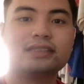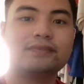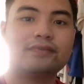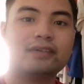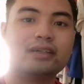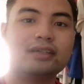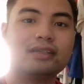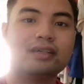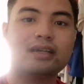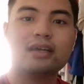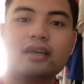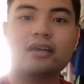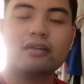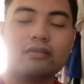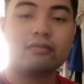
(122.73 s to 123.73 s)
It's fun.
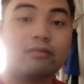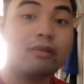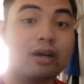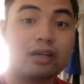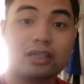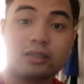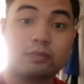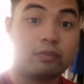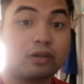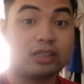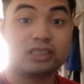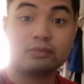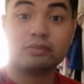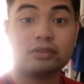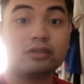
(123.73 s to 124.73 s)
What could
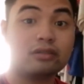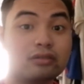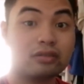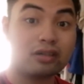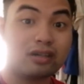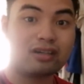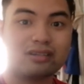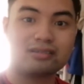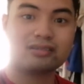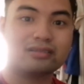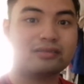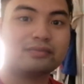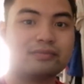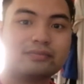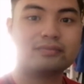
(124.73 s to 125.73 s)
possibly go
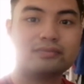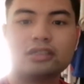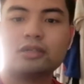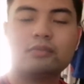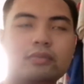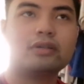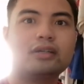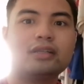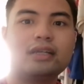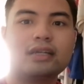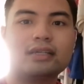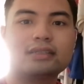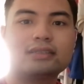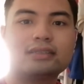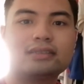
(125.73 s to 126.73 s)
wrong? So I bought
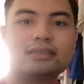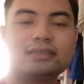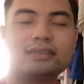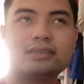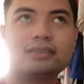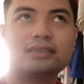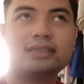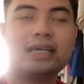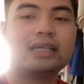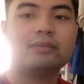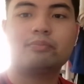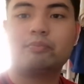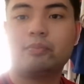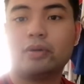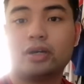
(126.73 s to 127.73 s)
like a
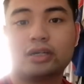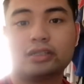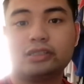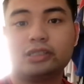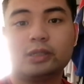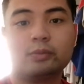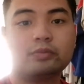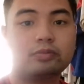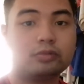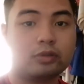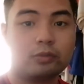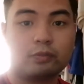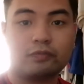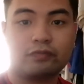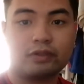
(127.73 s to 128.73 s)
$10 jump
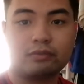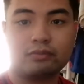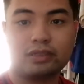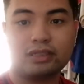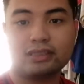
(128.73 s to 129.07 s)
rope from